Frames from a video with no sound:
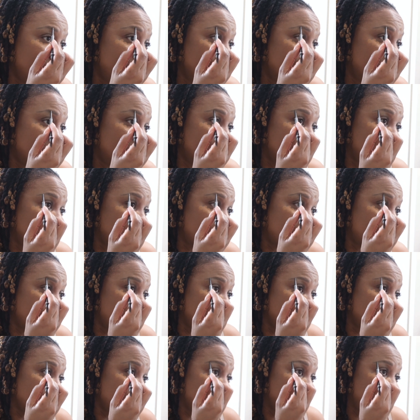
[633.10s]
looks
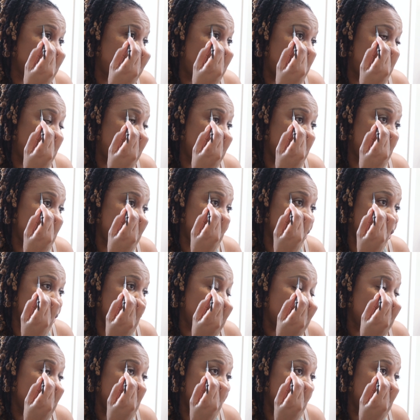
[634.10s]
tacky.
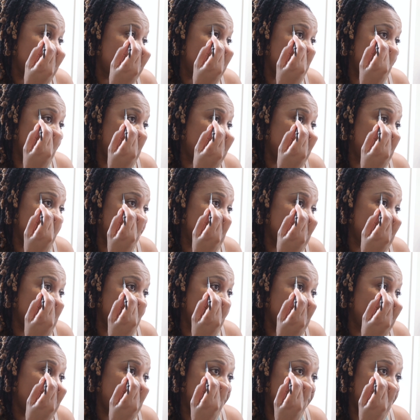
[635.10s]
So spend some
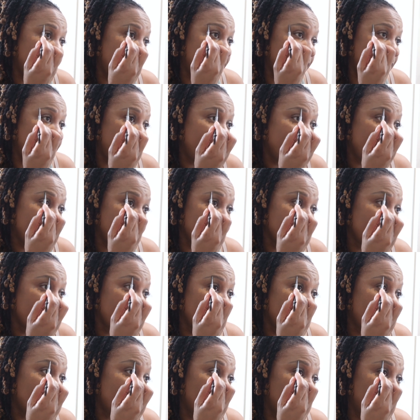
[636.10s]
time
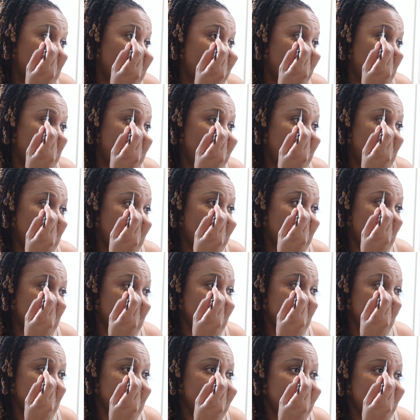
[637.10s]
learning how
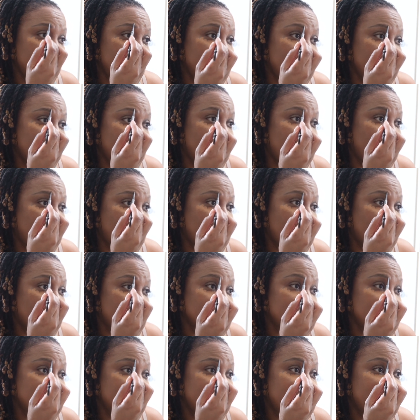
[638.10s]
to do your
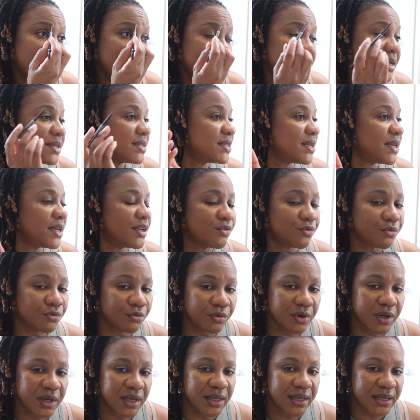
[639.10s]
brows, because it
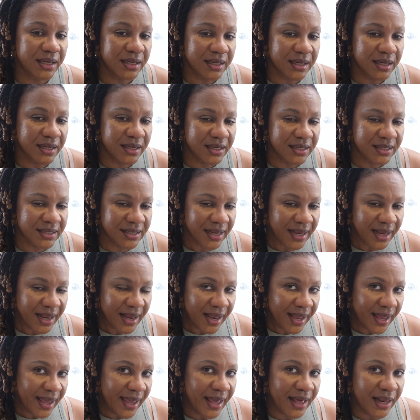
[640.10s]
really does
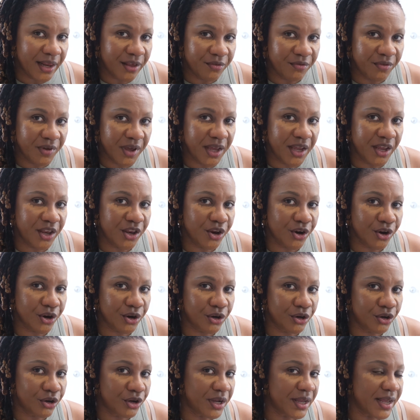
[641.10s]
elevate
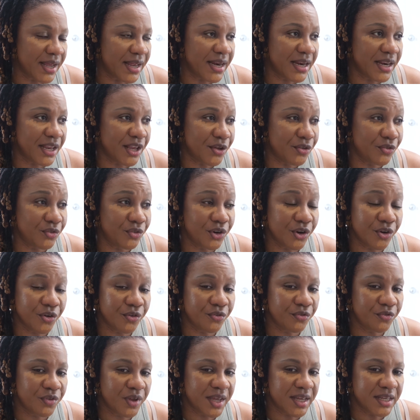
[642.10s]
your look and gives your
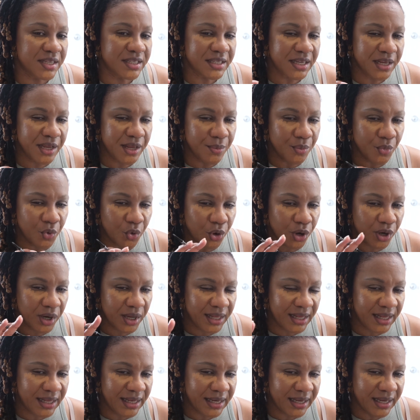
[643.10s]
face a more
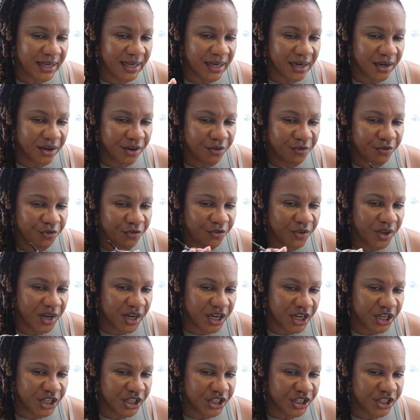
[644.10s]
cleaner,
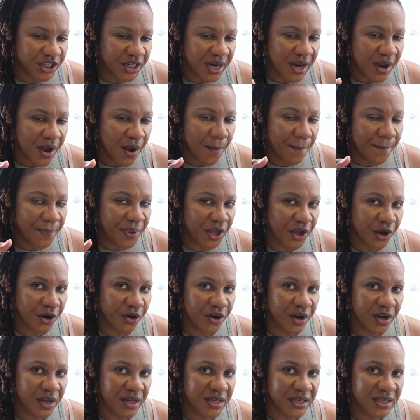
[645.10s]
finished
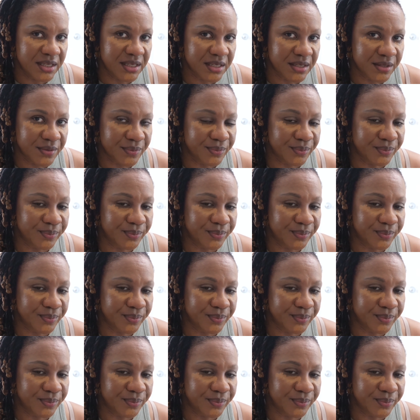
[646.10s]
appearance.